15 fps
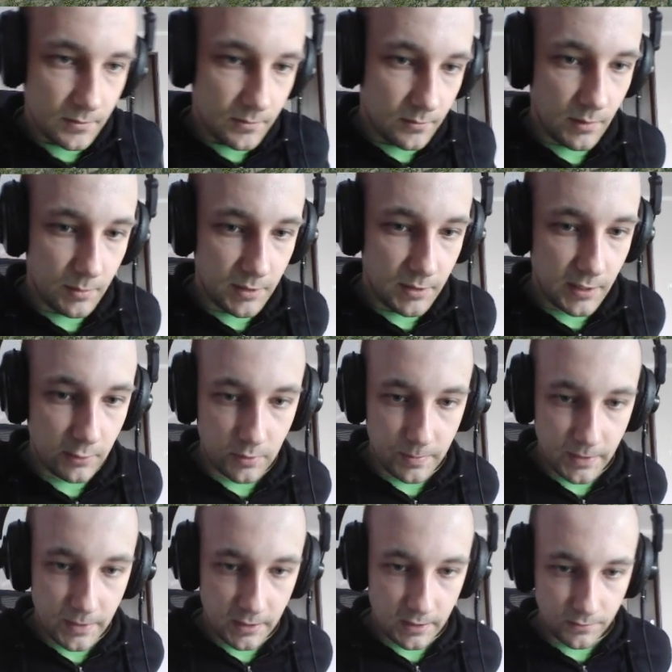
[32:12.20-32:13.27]
Maybe that will
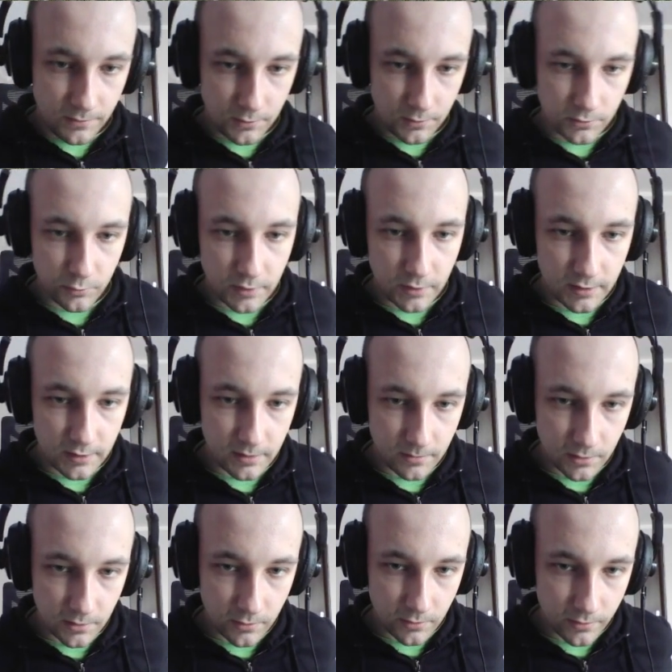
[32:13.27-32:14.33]
be enough to swing them
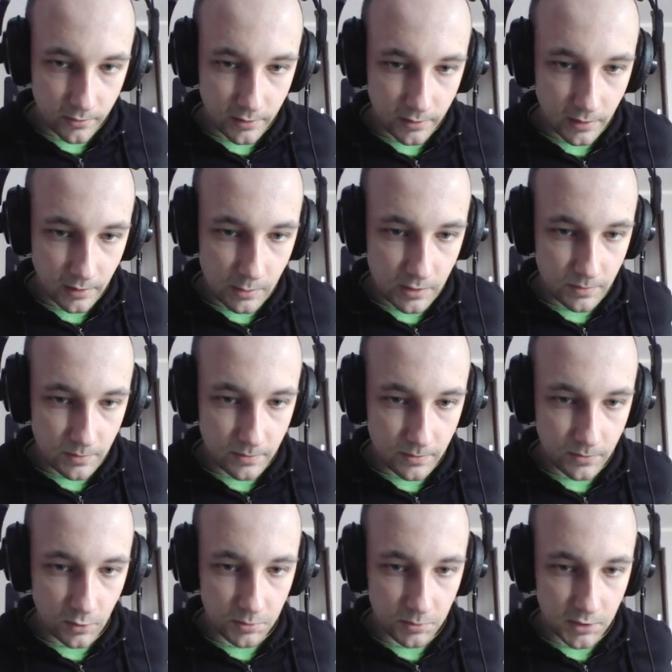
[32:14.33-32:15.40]
to our
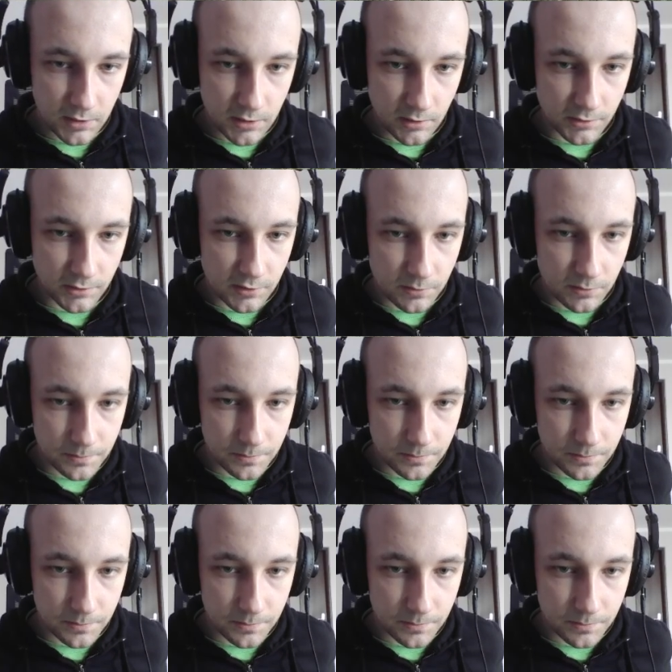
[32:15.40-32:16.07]
noble cause.